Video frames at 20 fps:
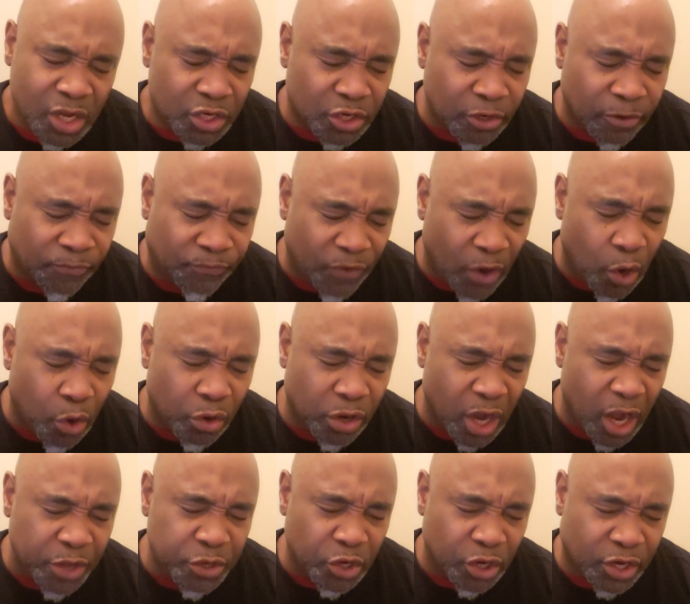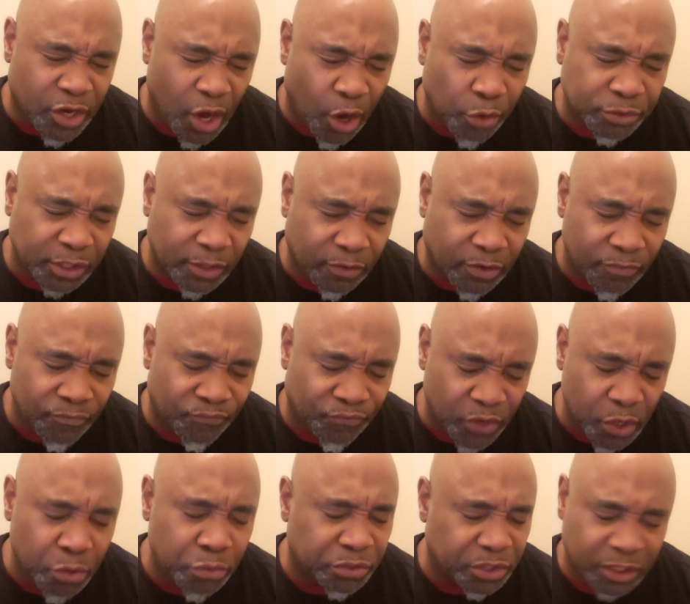to fall. God, you're causing
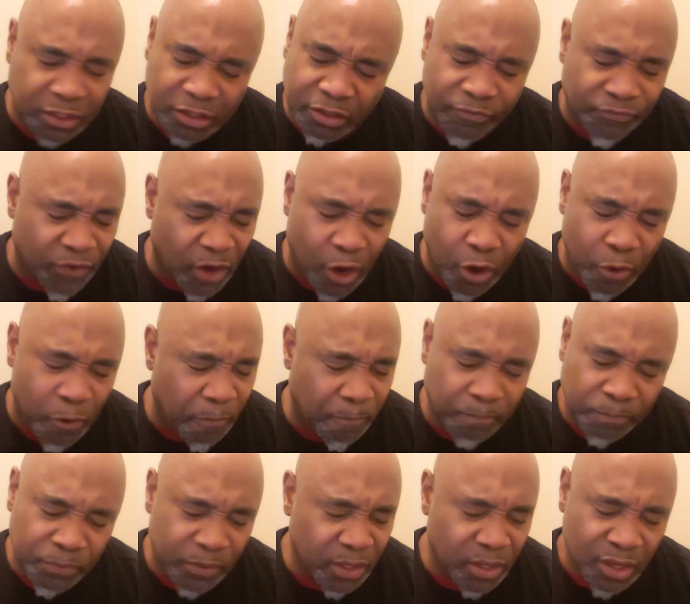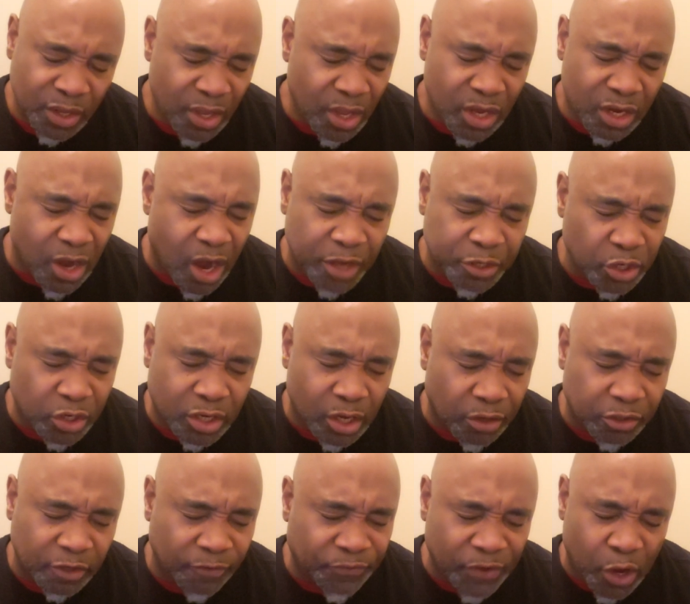confusion to fall. God, you're
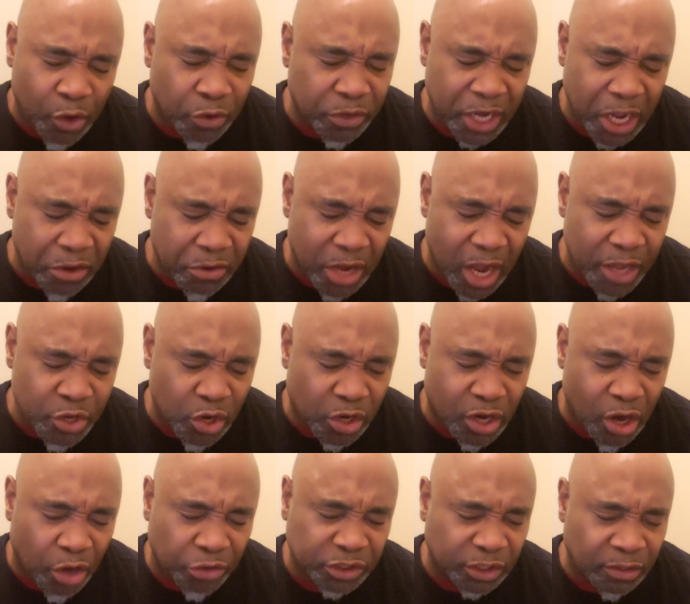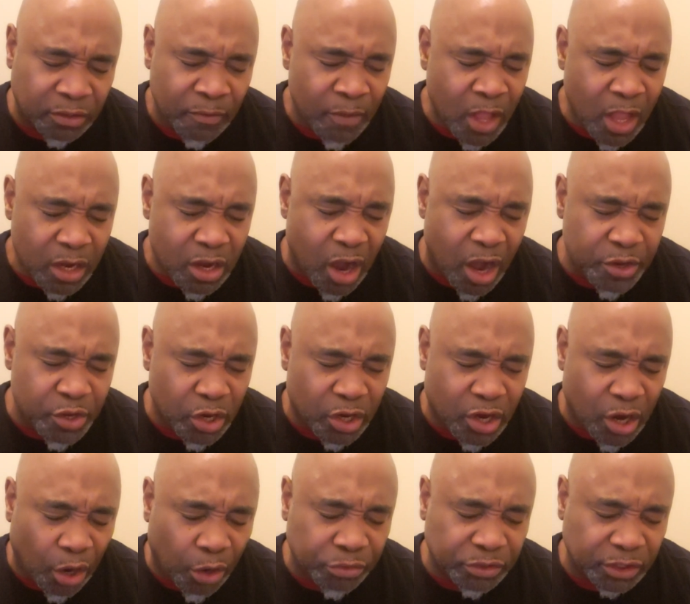calling to fall now. God, you're
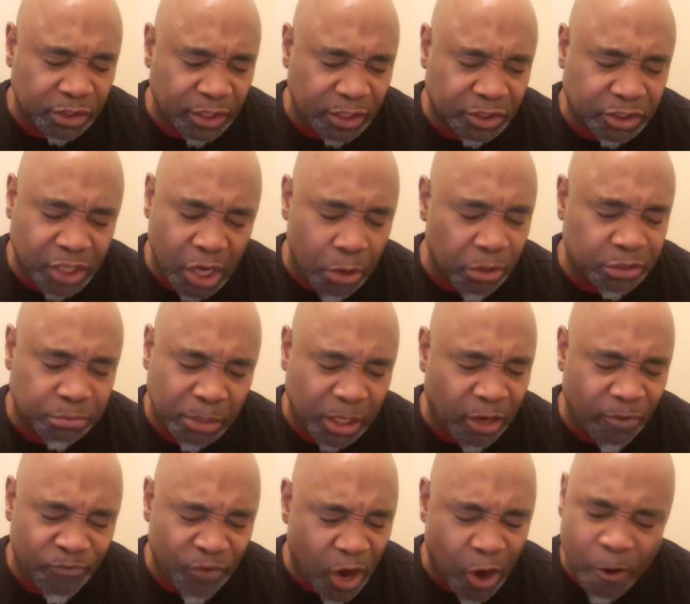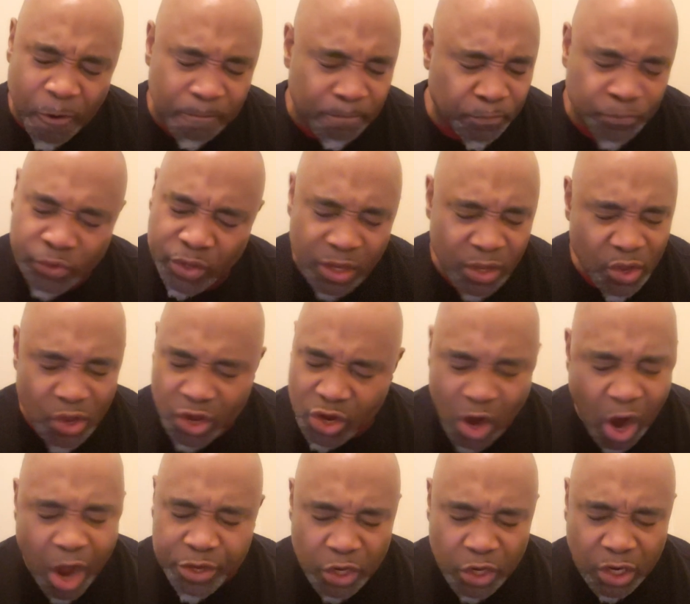causing discouragement to fall.
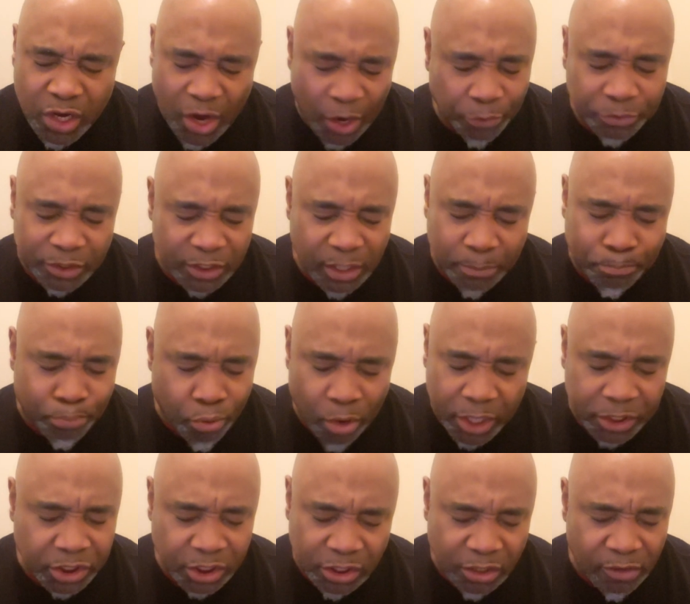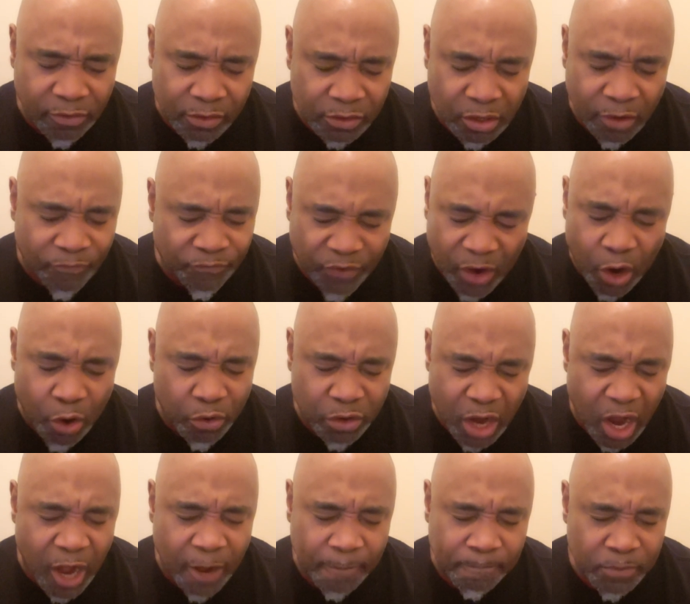God, you're causing depression to fall.
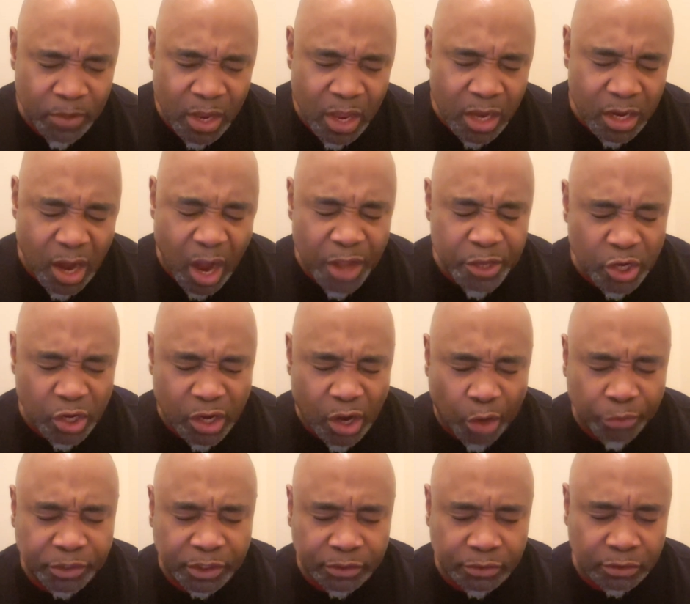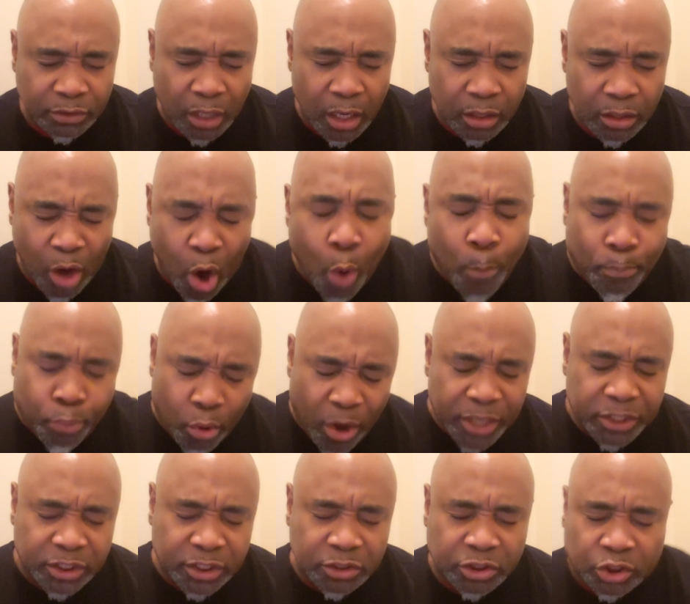God, you're causing
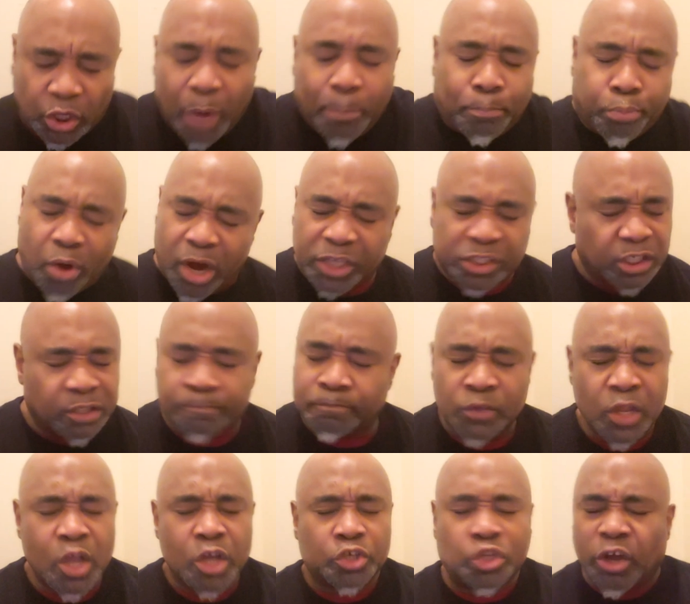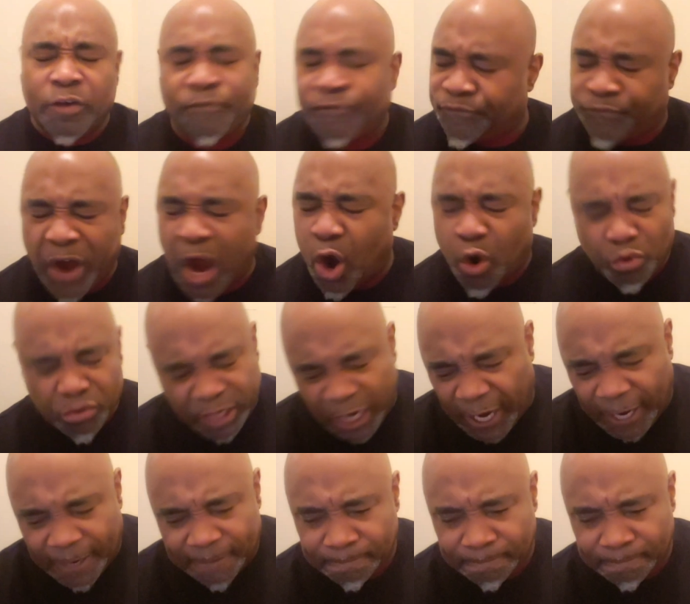oppression, suppression to fall, God.